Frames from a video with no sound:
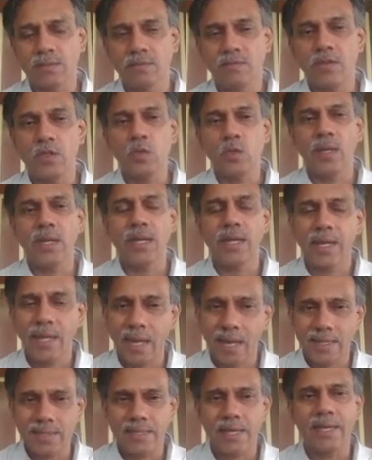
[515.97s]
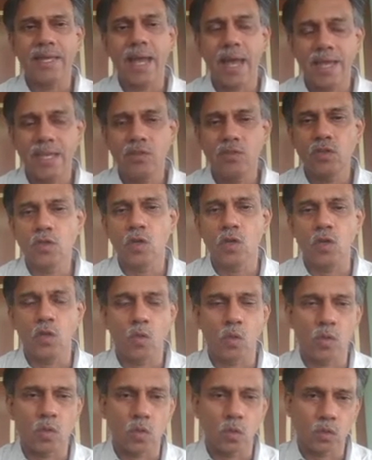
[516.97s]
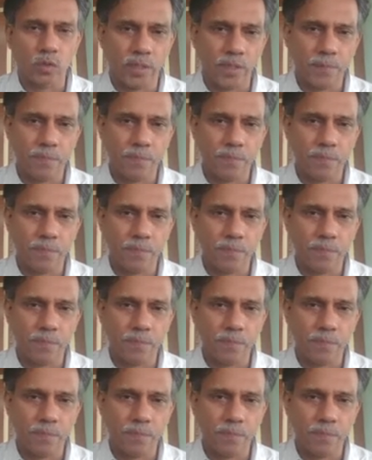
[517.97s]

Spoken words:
Which one? xi, I is equal to 1, 2, 3.